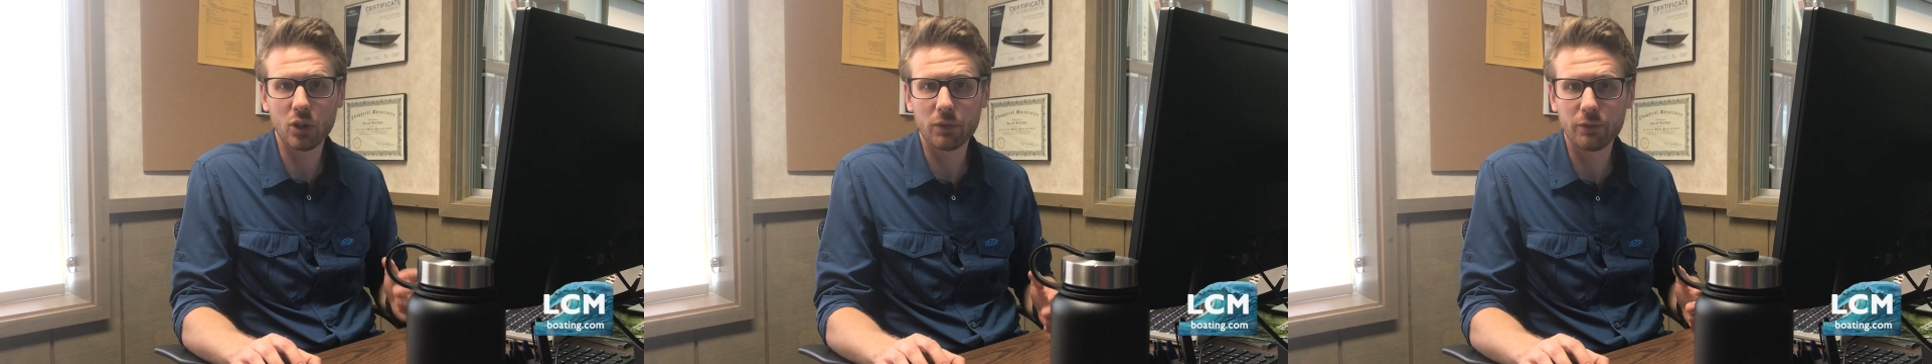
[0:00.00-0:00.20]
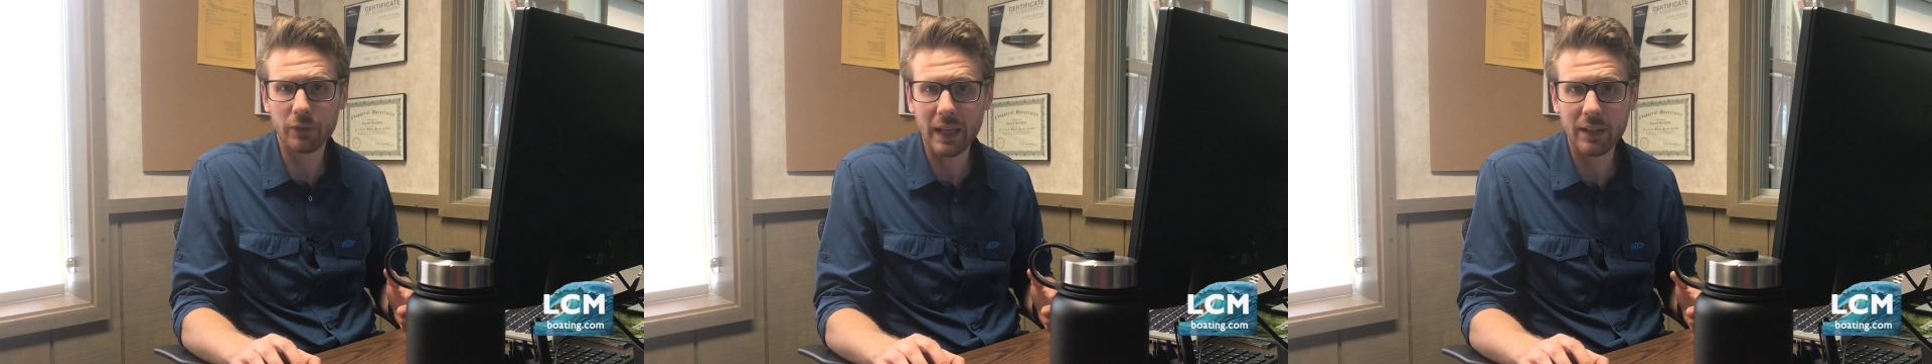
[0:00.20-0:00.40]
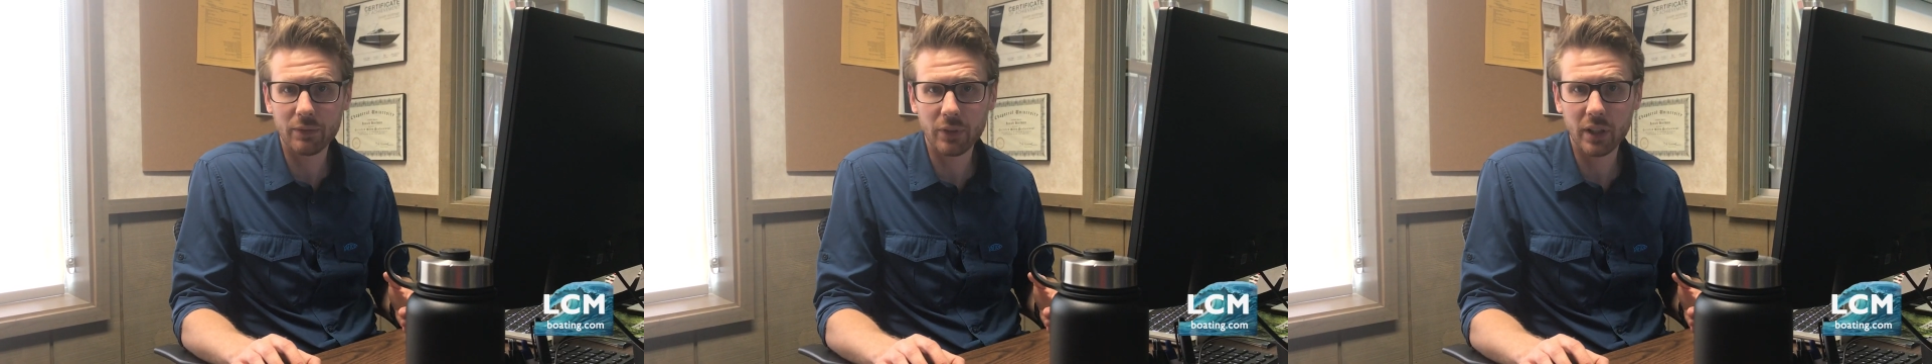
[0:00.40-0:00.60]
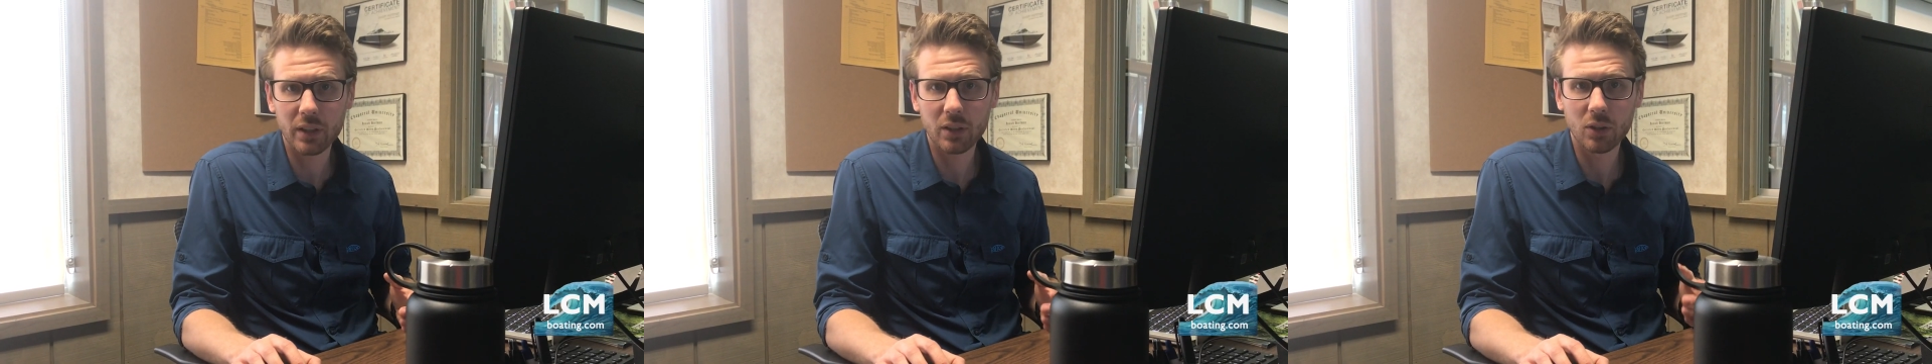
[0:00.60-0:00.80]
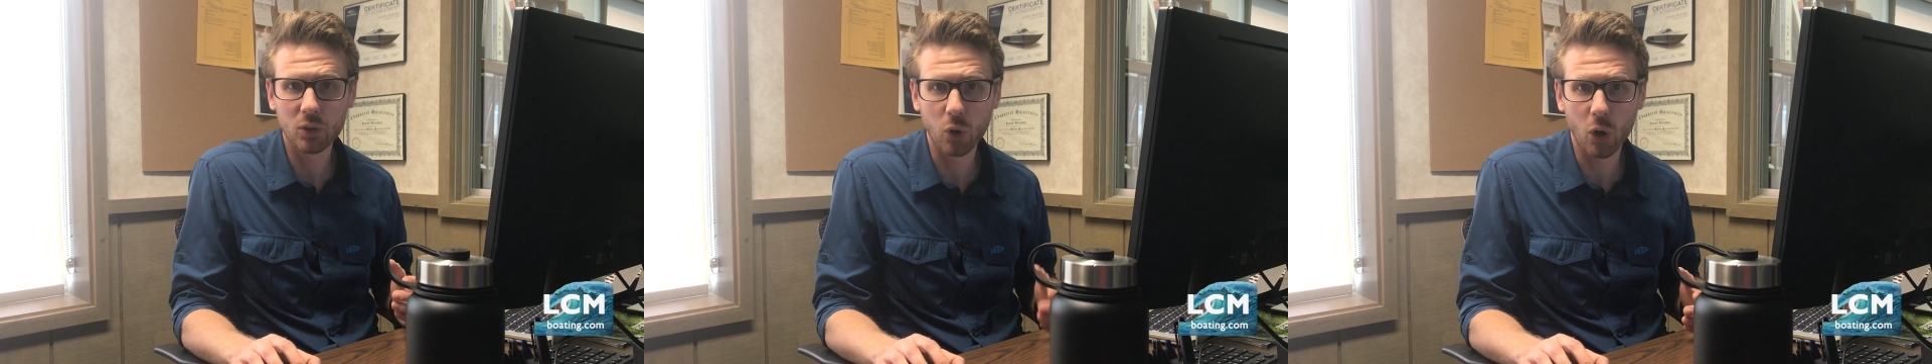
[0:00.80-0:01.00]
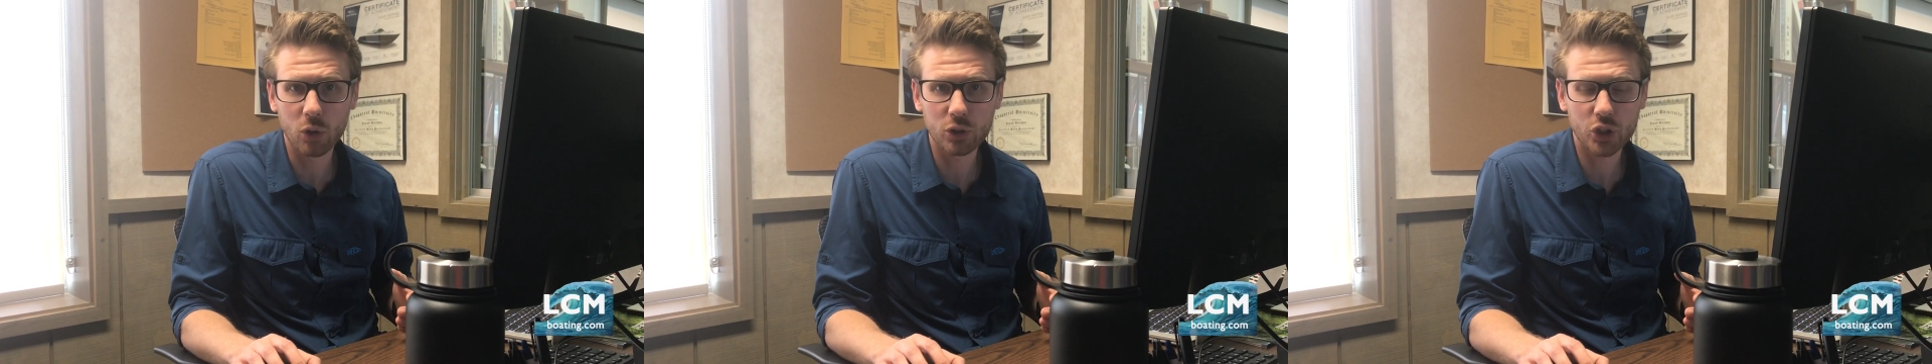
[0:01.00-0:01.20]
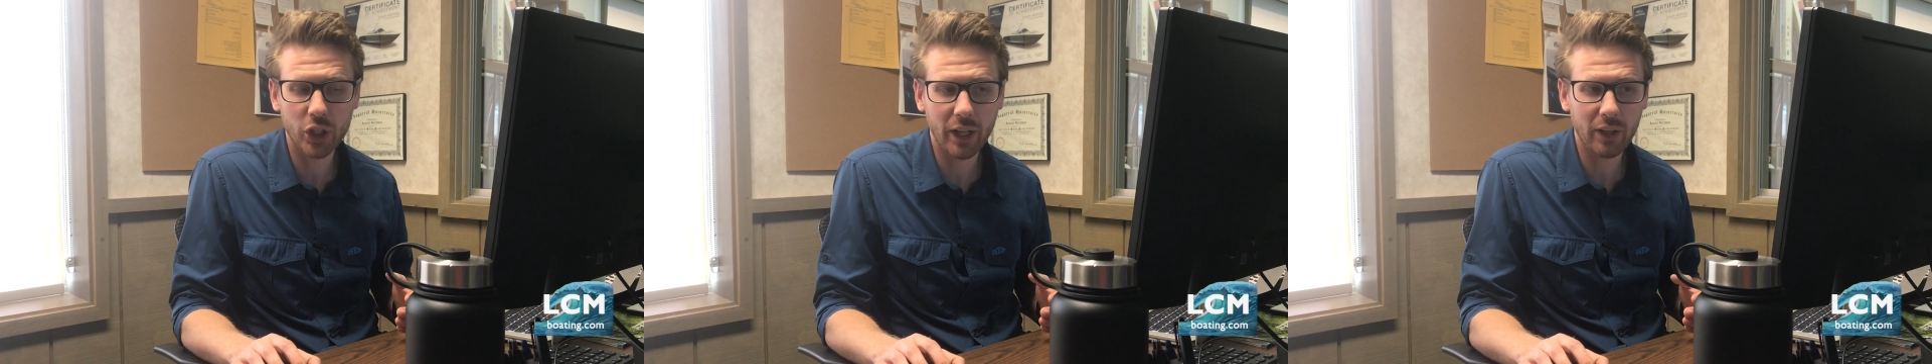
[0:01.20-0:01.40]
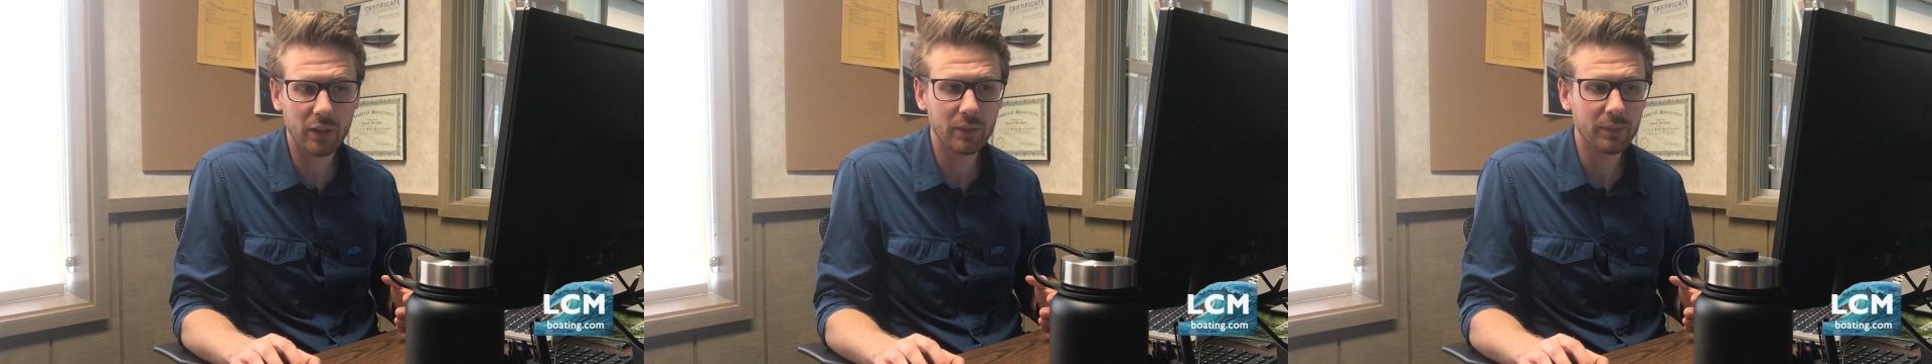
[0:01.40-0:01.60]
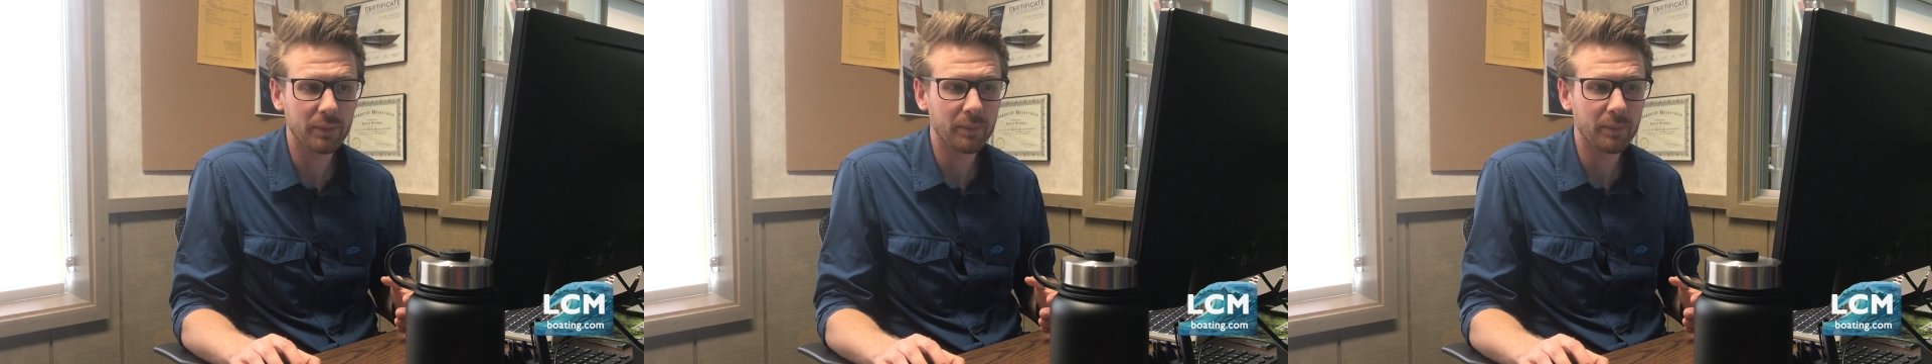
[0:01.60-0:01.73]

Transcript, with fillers: your favorite lawn chair